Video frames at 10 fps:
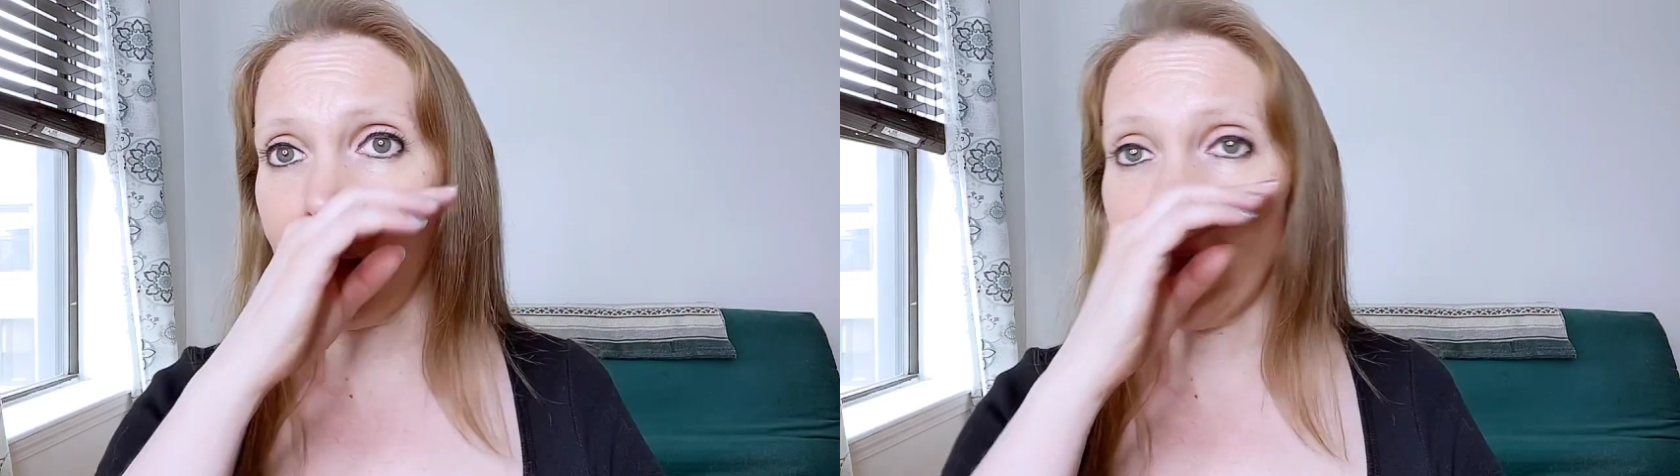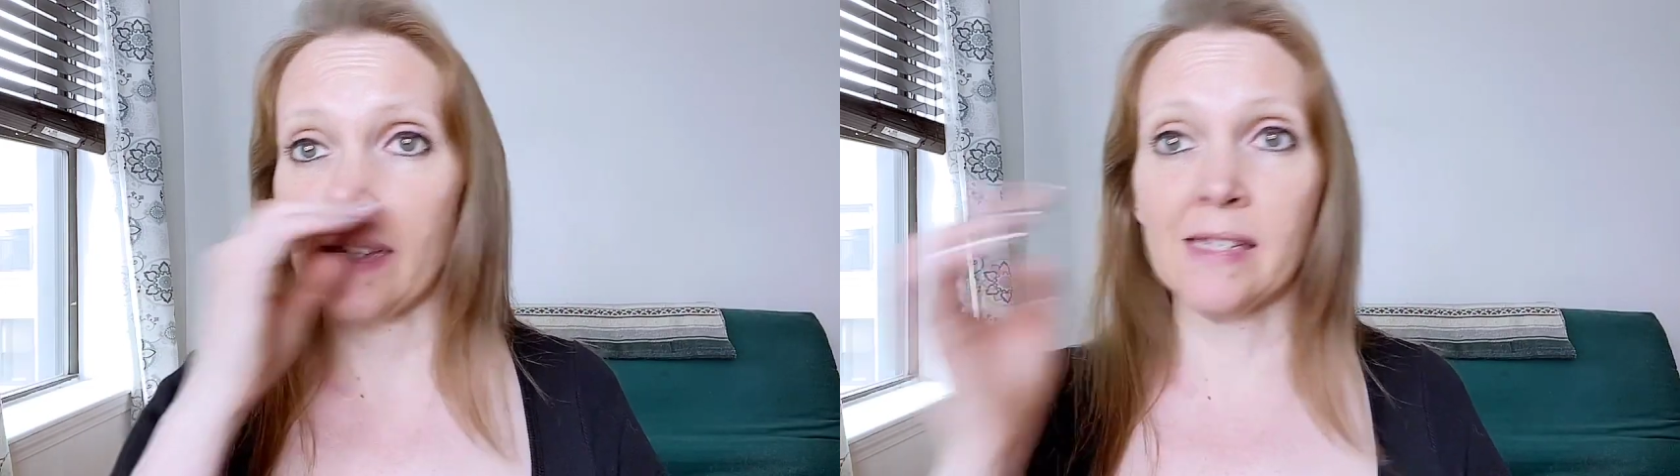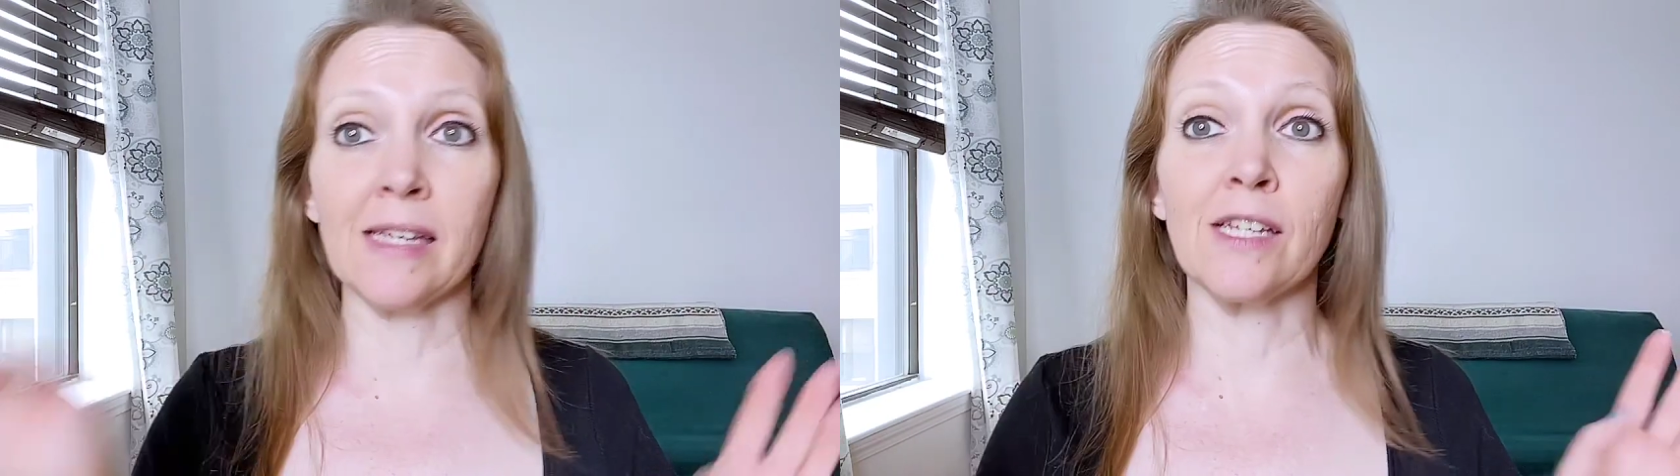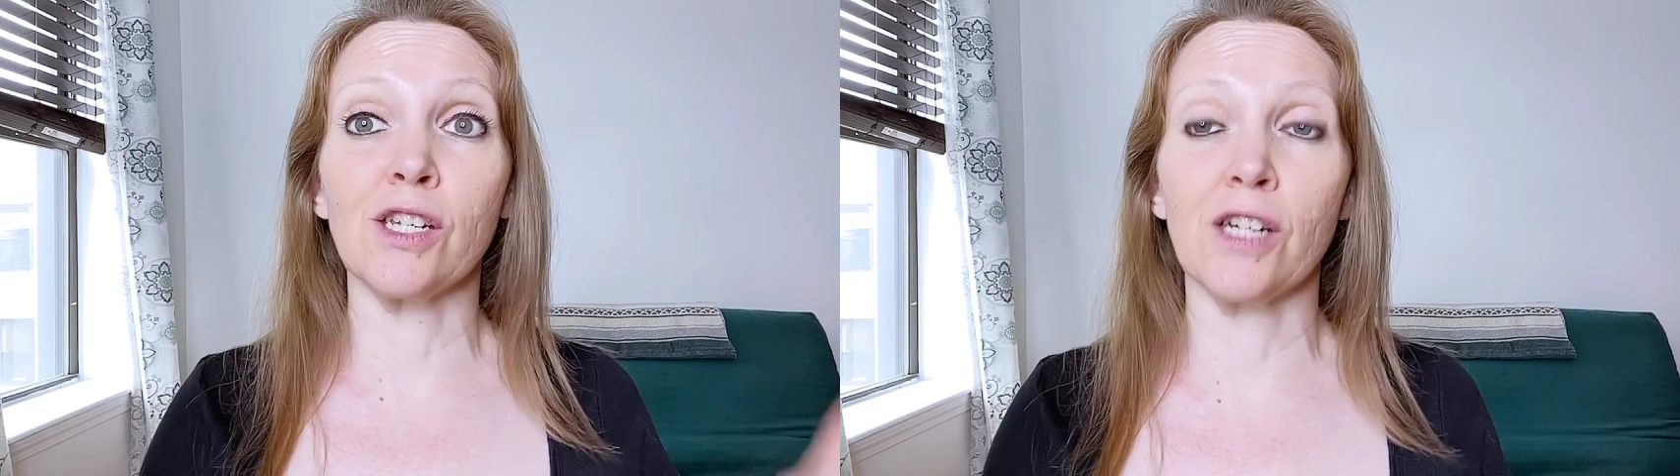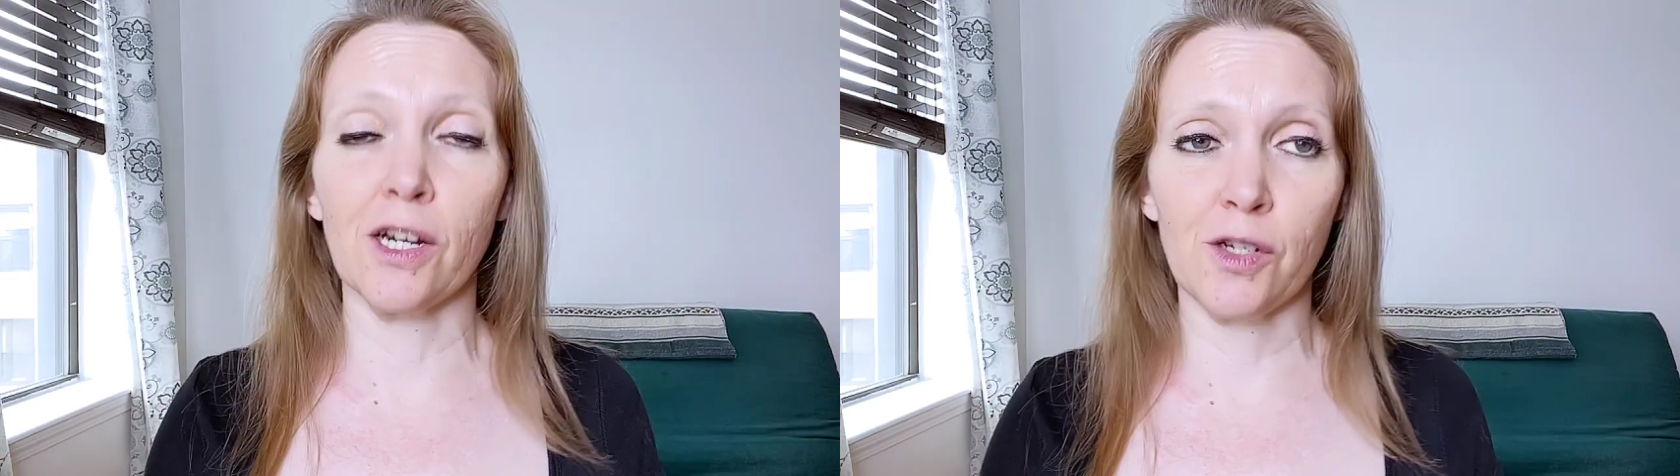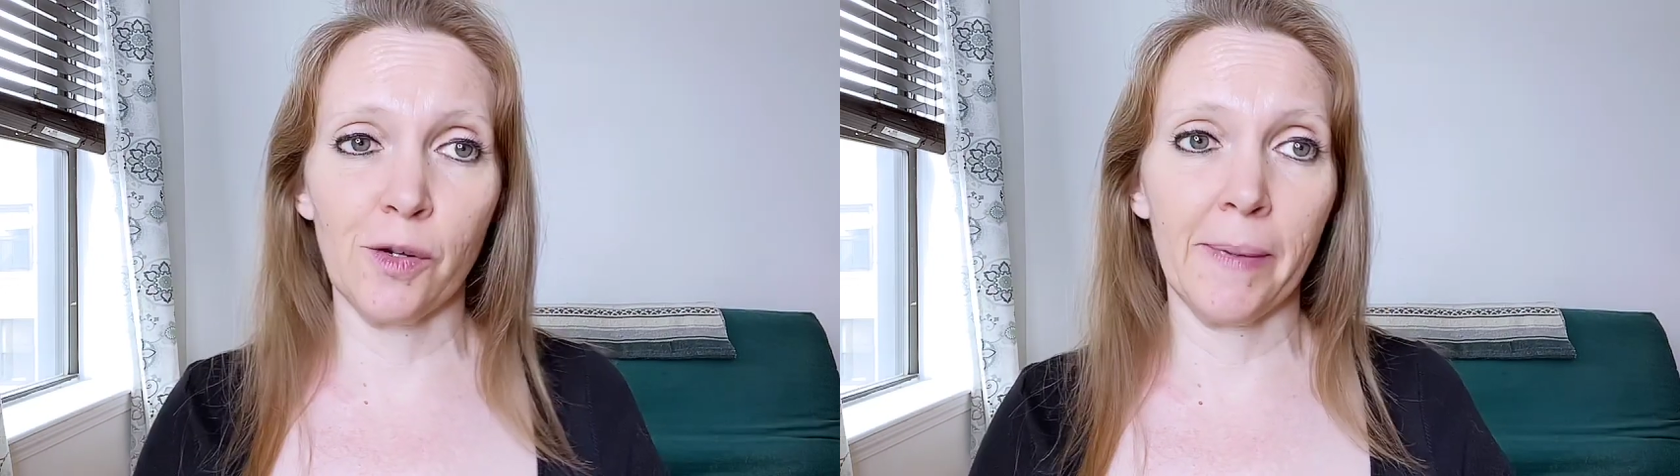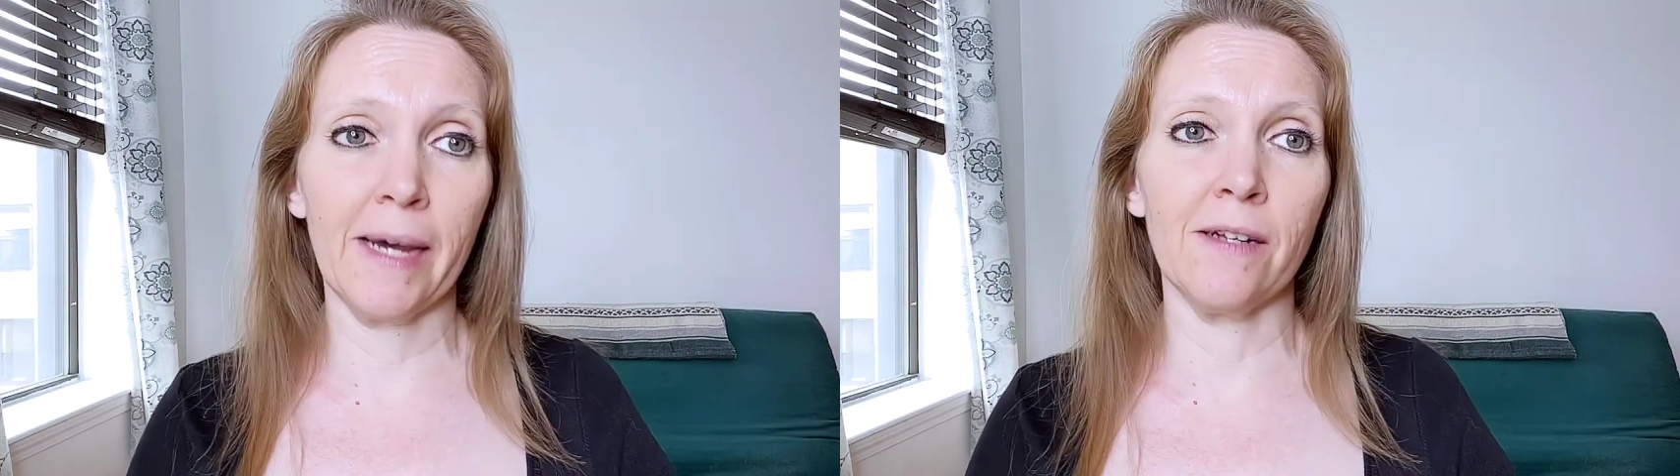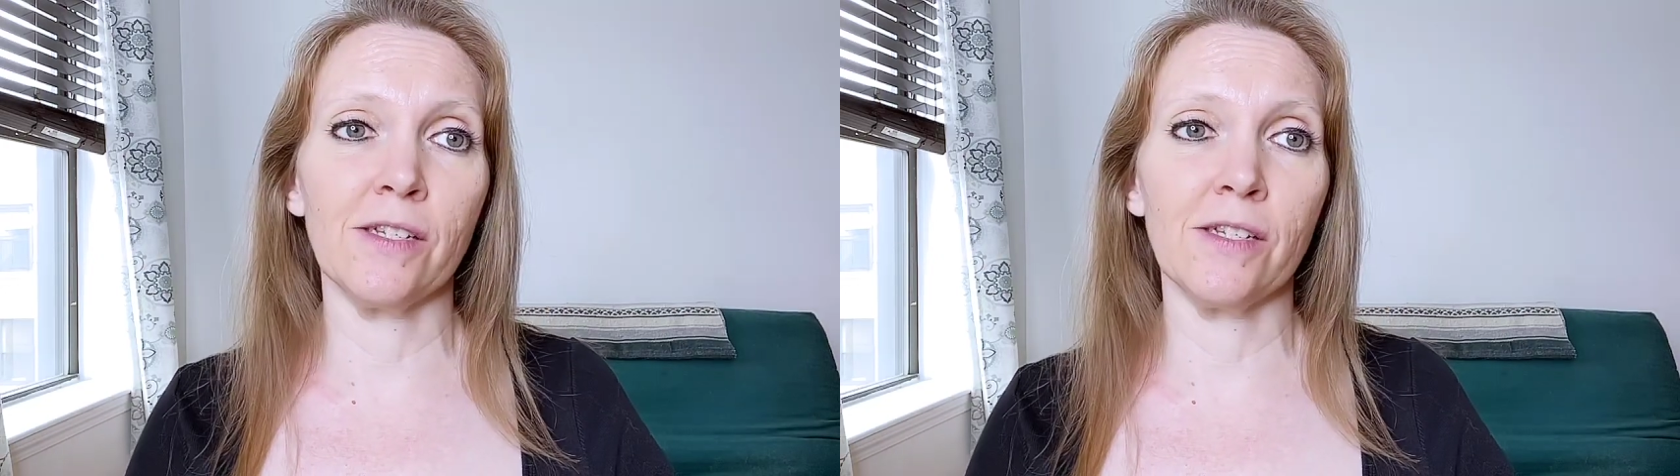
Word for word: He has things to talk to you about.